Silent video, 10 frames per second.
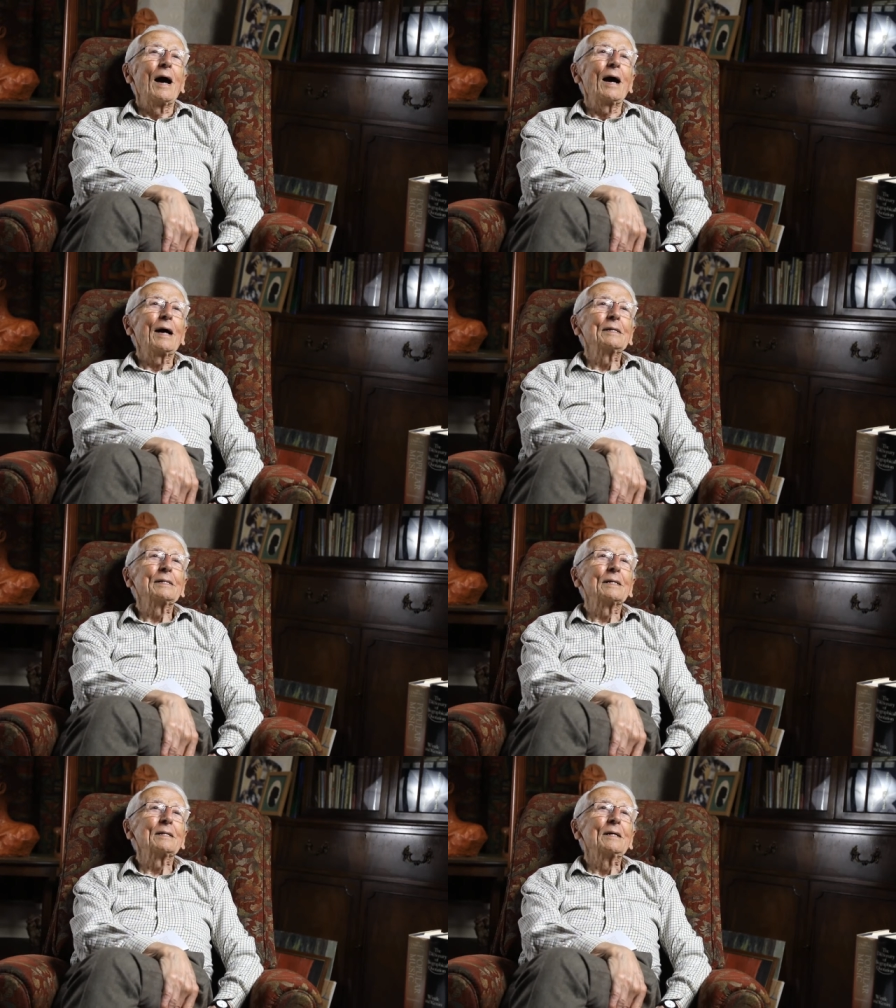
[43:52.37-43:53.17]

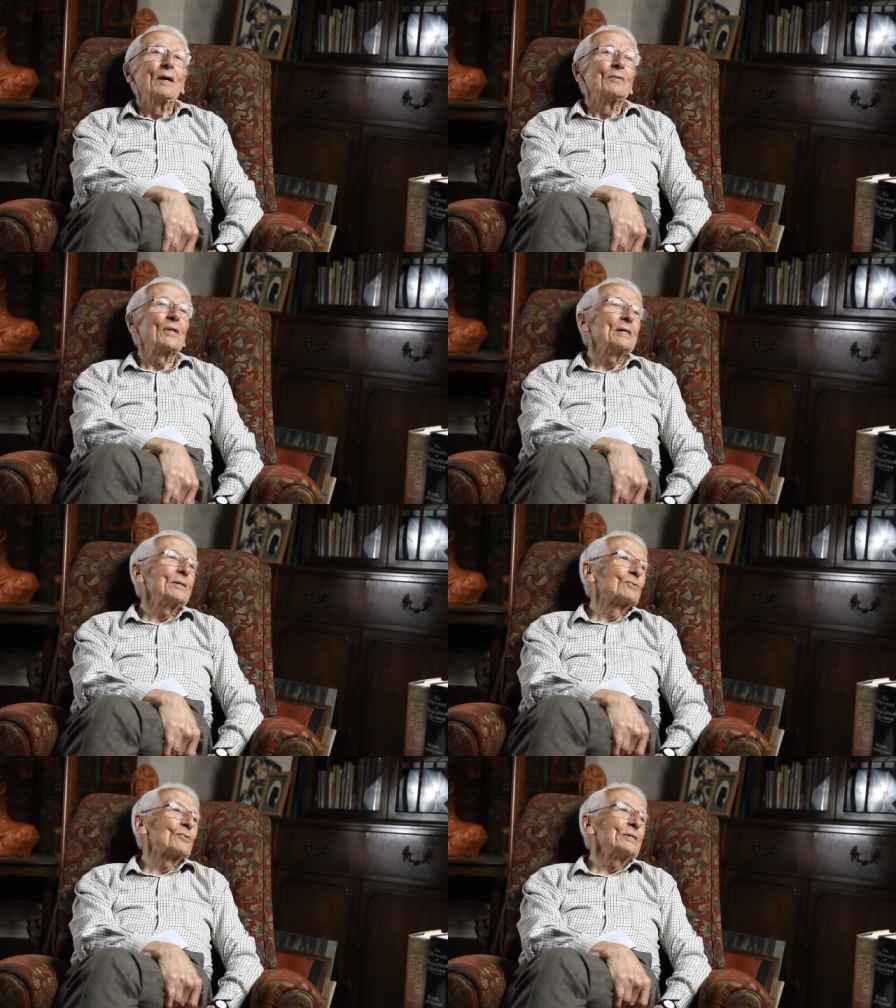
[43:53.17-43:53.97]
and uh, they
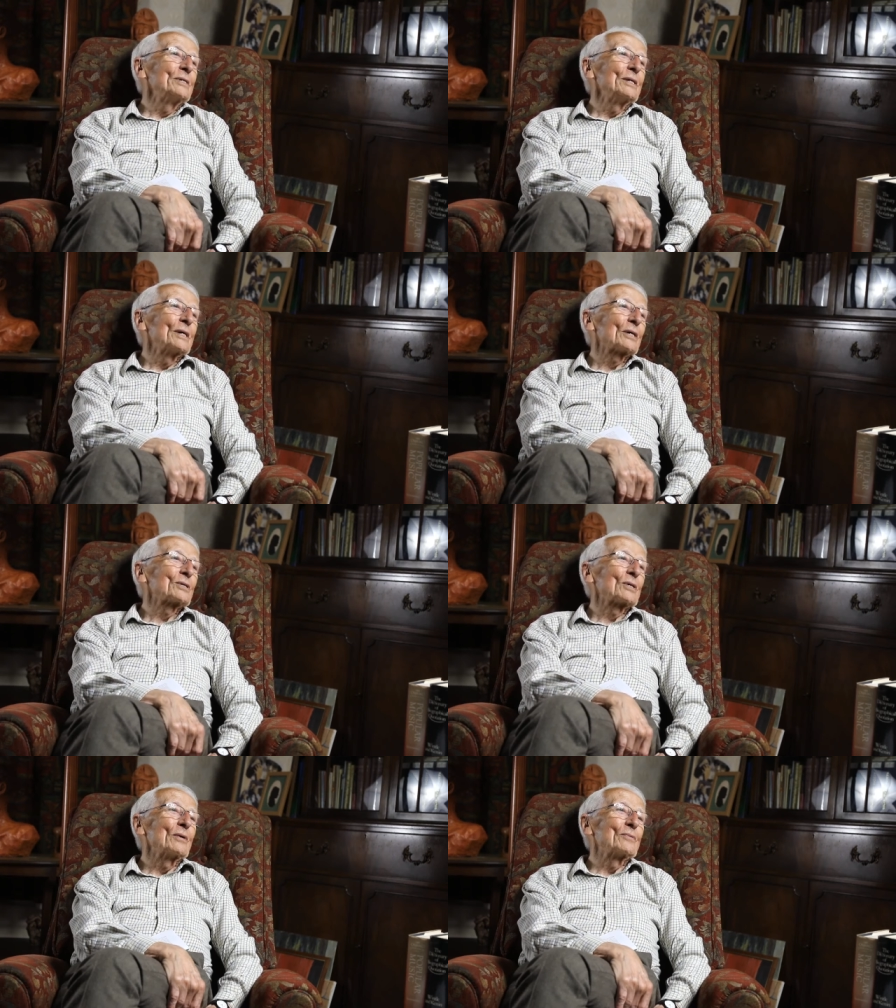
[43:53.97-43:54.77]
greeted
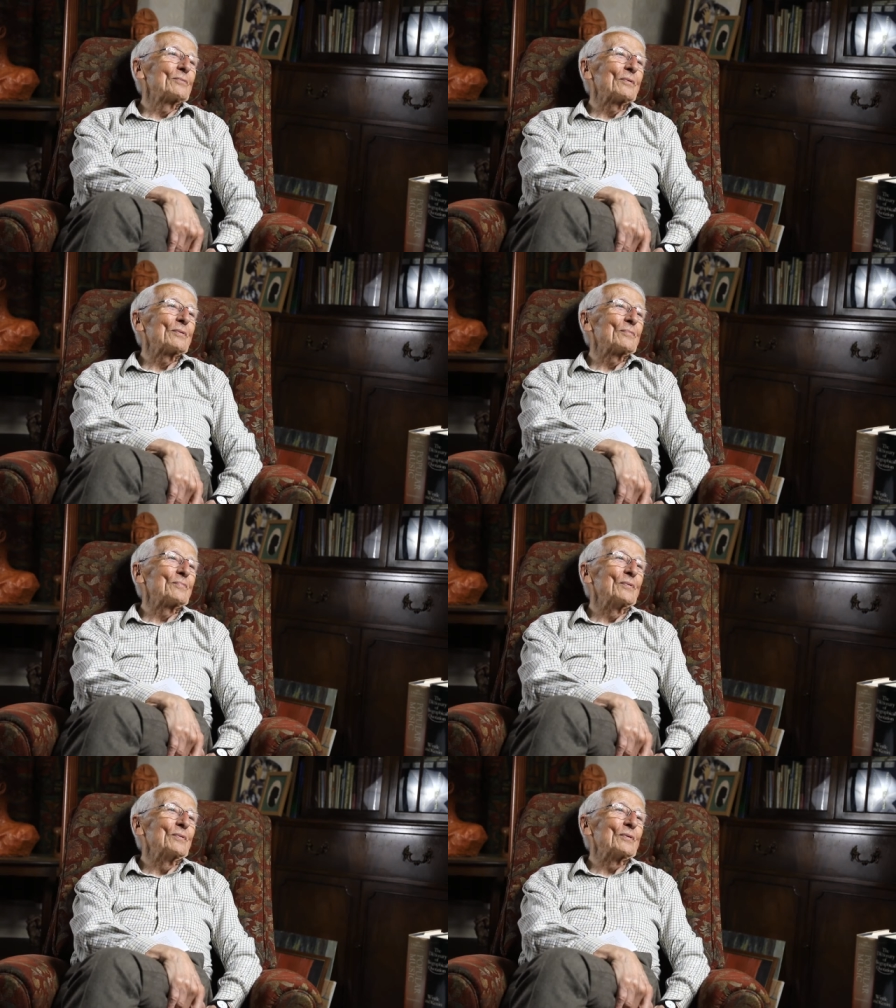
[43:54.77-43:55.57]
us and uh,
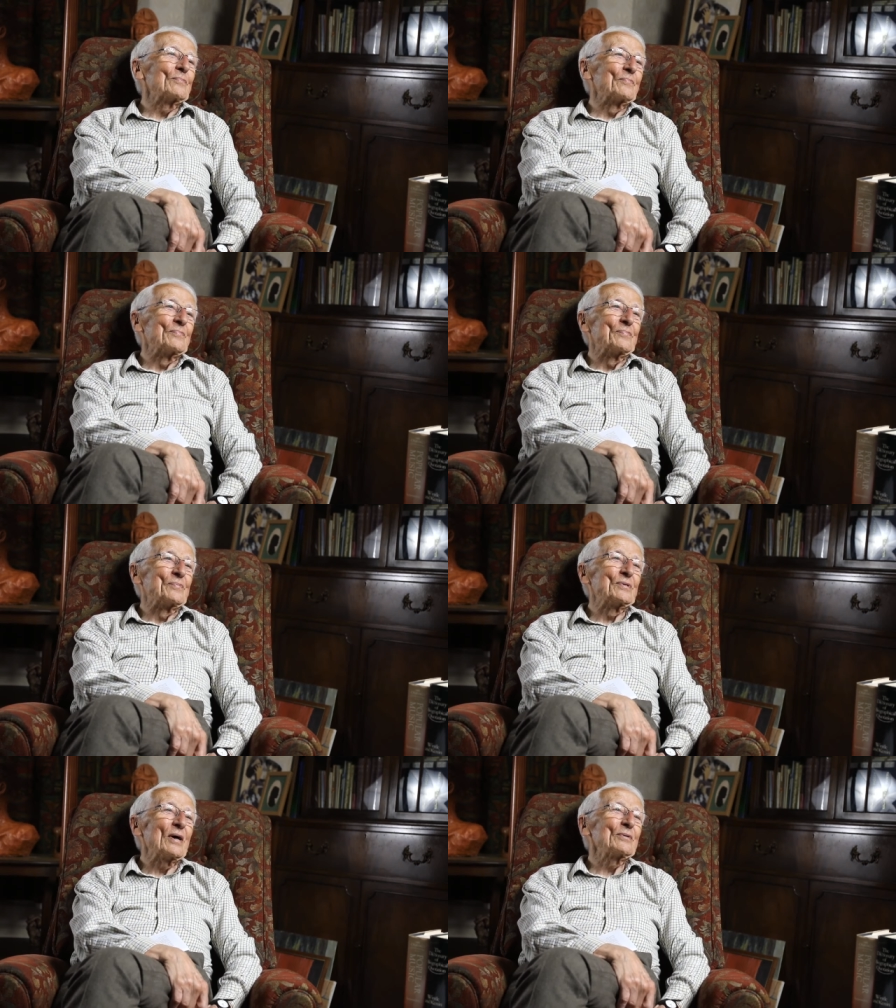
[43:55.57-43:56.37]
you know
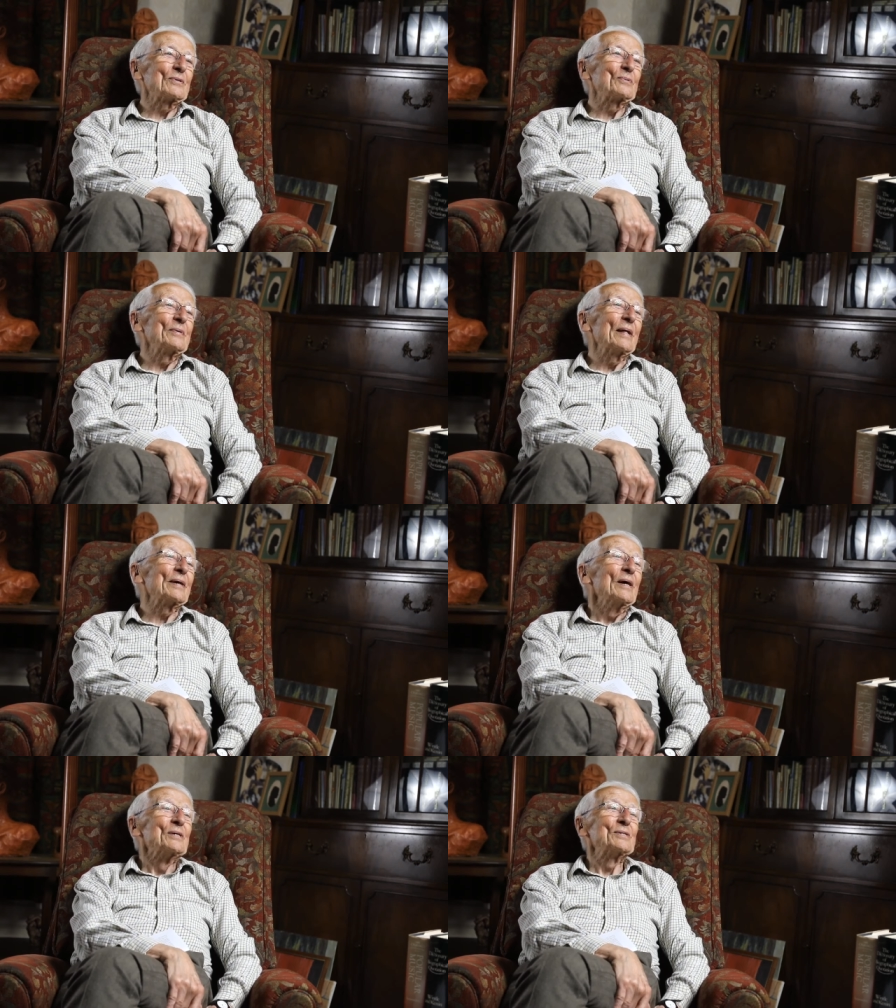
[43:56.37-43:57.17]
showered us with
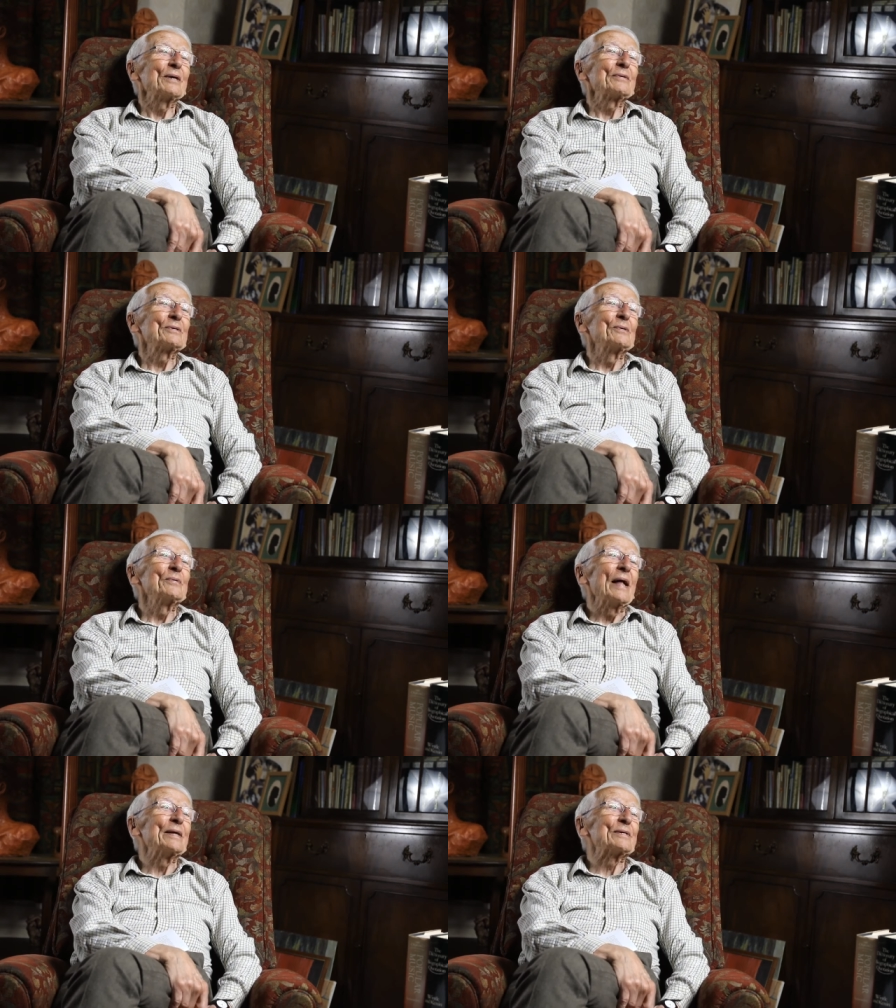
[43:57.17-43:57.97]
showered us
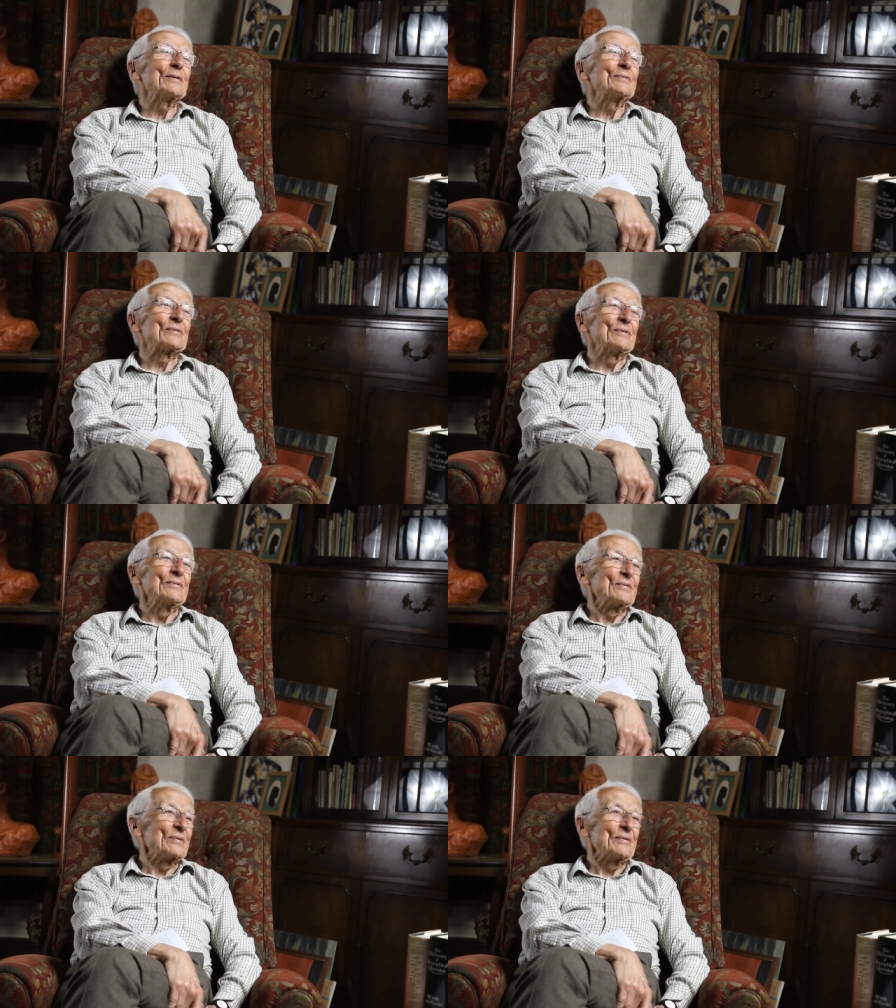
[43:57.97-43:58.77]
with anecdotes
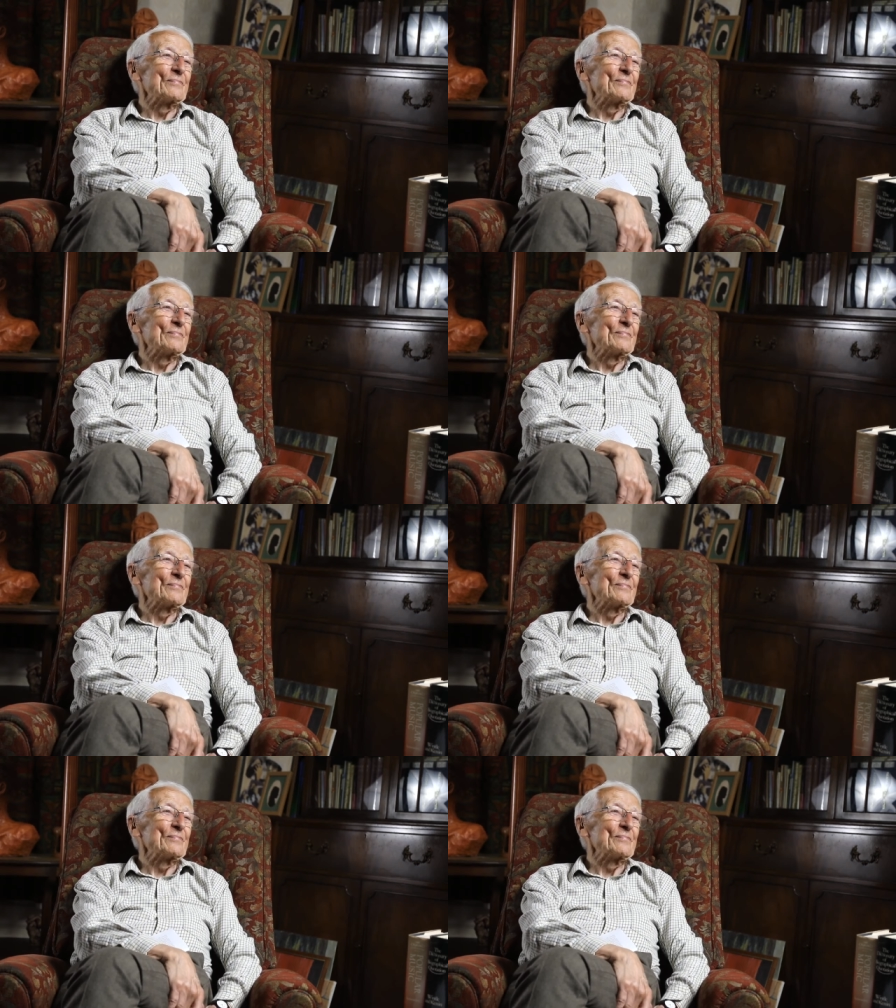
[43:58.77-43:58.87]
and uh,